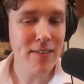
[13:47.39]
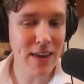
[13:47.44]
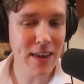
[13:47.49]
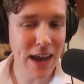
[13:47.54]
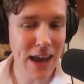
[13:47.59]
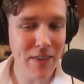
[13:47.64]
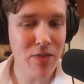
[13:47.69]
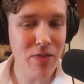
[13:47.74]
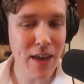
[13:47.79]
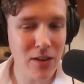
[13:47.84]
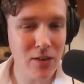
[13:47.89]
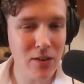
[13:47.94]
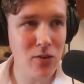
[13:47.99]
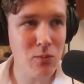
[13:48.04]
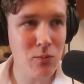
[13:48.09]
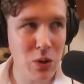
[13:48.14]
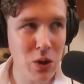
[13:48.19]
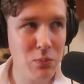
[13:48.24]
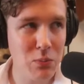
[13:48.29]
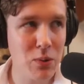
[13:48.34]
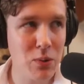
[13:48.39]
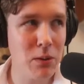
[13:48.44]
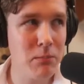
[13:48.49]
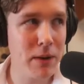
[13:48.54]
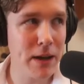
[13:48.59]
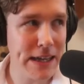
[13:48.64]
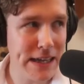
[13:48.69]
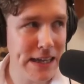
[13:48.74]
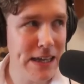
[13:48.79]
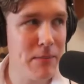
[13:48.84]
10,000 people on
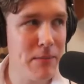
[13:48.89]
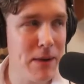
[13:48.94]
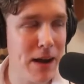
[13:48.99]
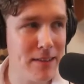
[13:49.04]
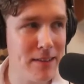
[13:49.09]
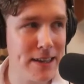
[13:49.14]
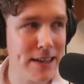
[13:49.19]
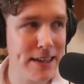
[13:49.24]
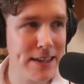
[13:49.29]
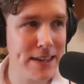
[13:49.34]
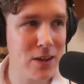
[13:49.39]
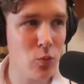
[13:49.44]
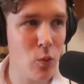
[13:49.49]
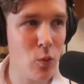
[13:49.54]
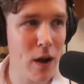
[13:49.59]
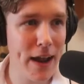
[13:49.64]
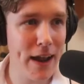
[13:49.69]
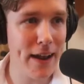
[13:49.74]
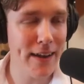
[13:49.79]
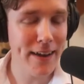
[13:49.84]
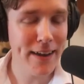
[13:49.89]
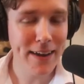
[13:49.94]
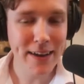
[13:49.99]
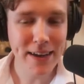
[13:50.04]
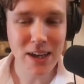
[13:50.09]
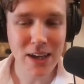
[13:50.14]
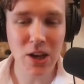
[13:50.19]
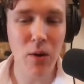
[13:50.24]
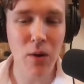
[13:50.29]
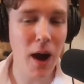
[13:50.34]
my email list where,
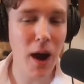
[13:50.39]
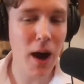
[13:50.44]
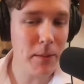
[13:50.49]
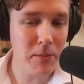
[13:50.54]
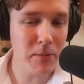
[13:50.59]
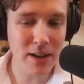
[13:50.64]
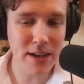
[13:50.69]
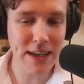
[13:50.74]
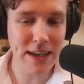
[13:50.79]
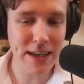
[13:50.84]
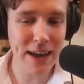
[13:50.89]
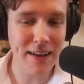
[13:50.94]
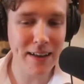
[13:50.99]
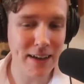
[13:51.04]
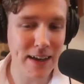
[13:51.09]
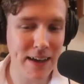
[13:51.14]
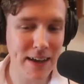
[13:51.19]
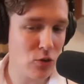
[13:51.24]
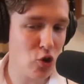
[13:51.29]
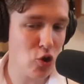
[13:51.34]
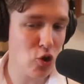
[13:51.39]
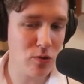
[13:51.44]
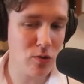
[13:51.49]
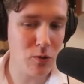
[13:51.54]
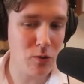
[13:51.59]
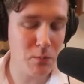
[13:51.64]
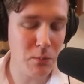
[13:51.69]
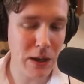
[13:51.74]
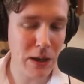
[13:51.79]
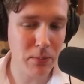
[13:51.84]
you know, I'm going to get like
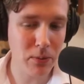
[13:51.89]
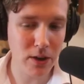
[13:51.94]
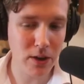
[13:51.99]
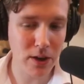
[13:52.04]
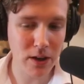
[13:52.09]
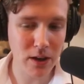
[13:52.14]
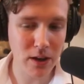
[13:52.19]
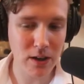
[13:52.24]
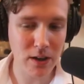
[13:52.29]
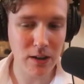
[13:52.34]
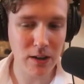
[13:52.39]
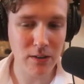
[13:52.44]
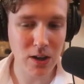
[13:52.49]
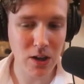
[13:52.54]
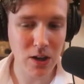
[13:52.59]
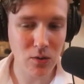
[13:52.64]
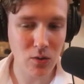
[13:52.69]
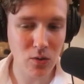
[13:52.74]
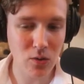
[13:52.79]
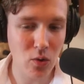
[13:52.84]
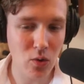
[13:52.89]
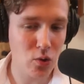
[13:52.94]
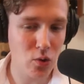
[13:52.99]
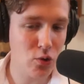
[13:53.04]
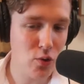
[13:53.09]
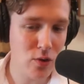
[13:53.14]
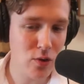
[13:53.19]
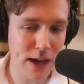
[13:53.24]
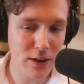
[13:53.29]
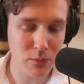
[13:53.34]
200 people that are going to, you know, or
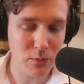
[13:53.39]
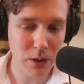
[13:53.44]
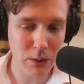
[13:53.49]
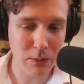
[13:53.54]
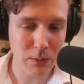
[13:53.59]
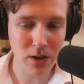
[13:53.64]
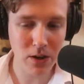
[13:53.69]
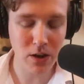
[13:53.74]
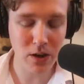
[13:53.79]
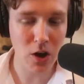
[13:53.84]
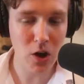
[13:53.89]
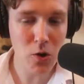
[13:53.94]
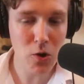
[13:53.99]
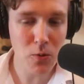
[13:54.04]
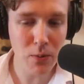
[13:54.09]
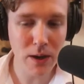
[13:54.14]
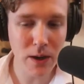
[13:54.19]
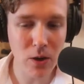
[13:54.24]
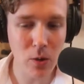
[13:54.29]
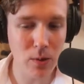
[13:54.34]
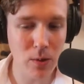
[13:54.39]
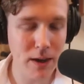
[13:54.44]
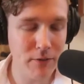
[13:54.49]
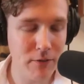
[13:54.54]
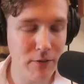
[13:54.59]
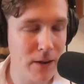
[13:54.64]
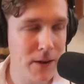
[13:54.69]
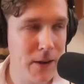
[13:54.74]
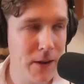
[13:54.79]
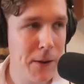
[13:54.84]
2,000 people are going to open it or
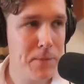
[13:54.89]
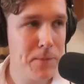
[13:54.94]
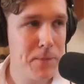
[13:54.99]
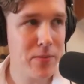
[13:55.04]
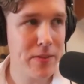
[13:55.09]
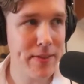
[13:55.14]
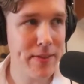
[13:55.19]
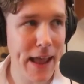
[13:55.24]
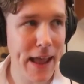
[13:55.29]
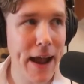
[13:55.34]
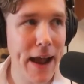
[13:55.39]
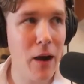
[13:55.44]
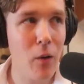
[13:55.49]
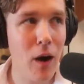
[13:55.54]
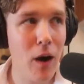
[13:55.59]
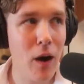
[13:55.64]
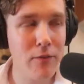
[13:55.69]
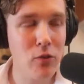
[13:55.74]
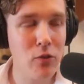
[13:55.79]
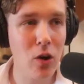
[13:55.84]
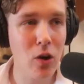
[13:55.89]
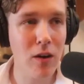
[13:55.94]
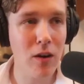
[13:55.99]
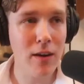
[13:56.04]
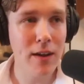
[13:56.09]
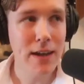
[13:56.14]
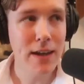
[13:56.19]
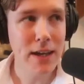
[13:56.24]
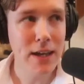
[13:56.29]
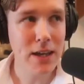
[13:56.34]
whatever. Now I've got,
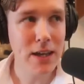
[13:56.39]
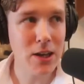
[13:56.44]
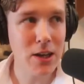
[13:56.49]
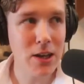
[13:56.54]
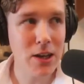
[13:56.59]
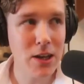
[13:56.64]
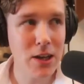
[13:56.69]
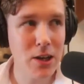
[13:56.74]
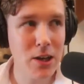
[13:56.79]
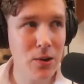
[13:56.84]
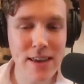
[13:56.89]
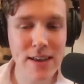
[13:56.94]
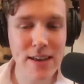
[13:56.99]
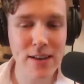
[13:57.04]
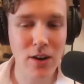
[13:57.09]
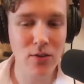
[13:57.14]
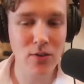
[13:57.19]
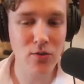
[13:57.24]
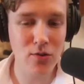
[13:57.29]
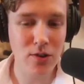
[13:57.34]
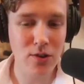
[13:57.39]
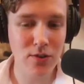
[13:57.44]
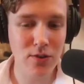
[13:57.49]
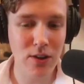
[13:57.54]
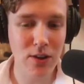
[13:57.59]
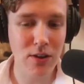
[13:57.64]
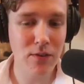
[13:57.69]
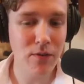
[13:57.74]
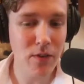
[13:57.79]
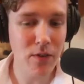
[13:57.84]
you know, 1,800
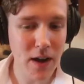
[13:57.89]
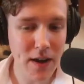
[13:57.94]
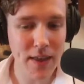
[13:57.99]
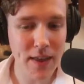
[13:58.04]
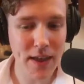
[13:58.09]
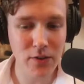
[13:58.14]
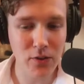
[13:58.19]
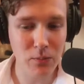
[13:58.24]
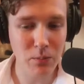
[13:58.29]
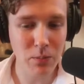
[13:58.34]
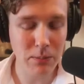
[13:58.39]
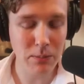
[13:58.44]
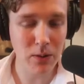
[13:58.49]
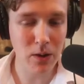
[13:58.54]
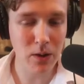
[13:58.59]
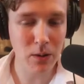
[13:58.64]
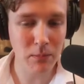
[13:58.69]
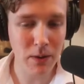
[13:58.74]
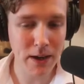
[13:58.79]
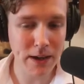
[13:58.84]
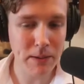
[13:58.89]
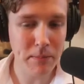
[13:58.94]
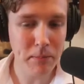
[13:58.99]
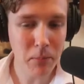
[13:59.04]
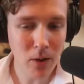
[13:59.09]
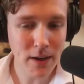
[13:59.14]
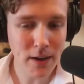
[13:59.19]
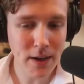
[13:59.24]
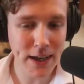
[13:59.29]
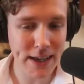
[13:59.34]
to 5,000 people on my
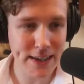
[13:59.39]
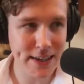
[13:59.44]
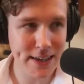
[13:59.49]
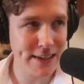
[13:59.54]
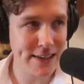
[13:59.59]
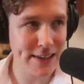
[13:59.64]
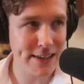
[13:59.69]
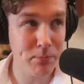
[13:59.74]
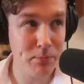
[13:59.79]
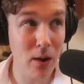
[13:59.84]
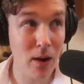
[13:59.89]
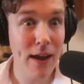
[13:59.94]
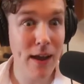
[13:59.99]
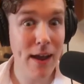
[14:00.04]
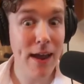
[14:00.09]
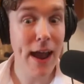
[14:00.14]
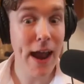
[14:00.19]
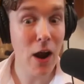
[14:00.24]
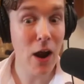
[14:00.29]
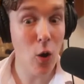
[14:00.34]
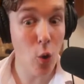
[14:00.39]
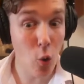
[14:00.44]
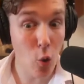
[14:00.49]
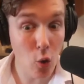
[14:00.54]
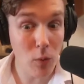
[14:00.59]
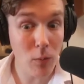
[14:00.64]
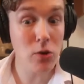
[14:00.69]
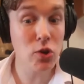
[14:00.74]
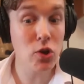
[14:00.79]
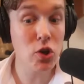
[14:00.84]
podcast list, but
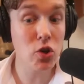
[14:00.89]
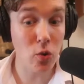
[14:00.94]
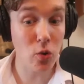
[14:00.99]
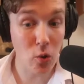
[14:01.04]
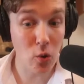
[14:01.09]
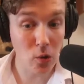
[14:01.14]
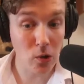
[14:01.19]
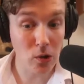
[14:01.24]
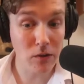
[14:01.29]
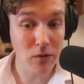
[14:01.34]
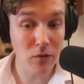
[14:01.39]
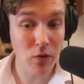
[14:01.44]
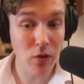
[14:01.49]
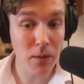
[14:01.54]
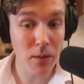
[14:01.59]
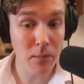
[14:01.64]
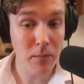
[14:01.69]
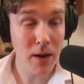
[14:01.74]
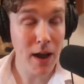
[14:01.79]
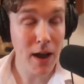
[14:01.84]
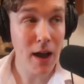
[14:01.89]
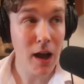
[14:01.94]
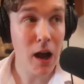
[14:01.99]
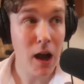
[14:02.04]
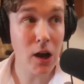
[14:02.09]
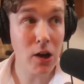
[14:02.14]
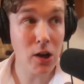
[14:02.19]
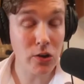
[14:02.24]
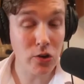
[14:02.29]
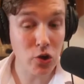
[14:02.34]
almost all of them
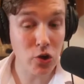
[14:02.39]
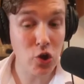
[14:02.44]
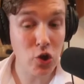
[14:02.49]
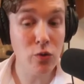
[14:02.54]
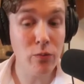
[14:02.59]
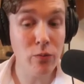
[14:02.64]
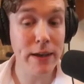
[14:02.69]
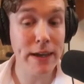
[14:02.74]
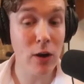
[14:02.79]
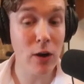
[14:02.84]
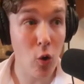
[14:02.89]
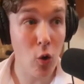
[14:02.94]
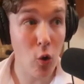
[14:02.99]
are consuming